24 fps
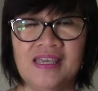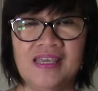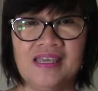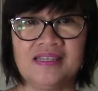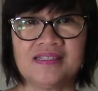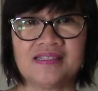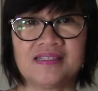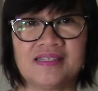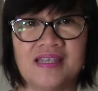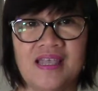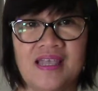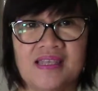
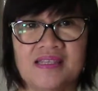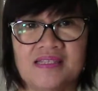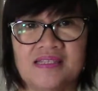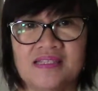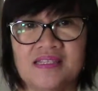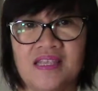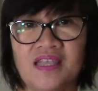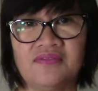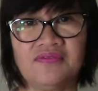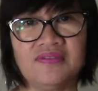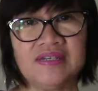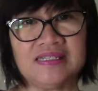It
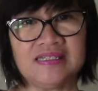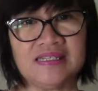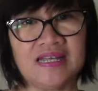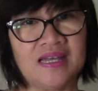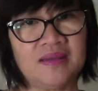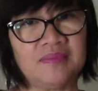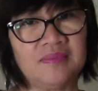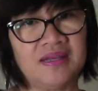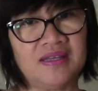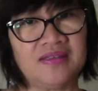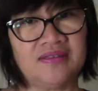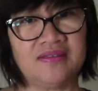says, Every
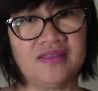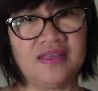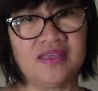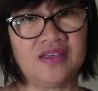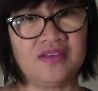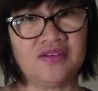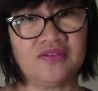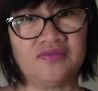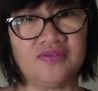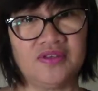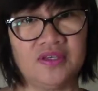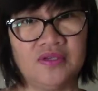time I
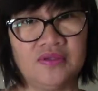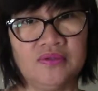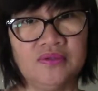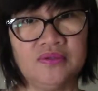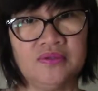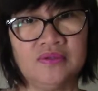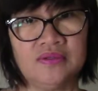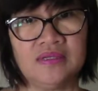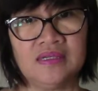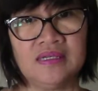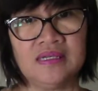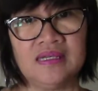think of
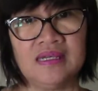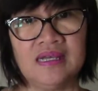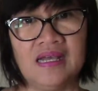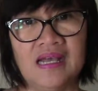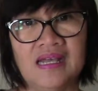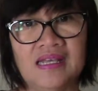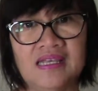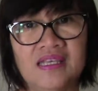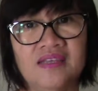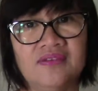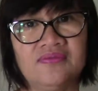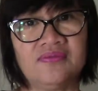you,
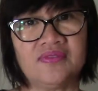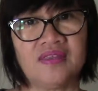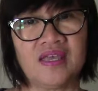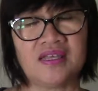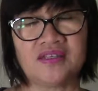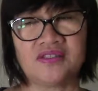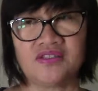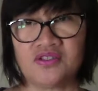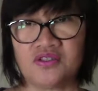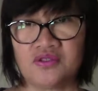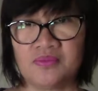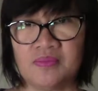I give
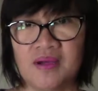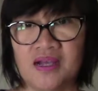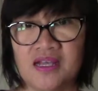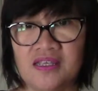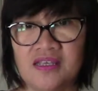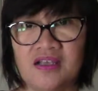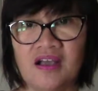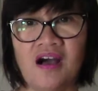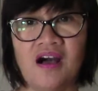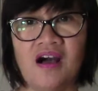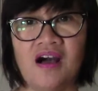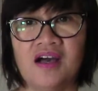thanks to my
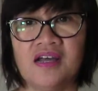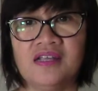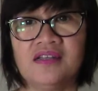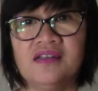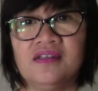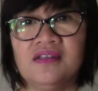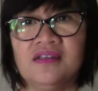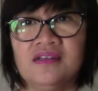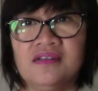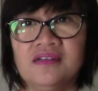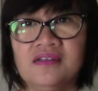God.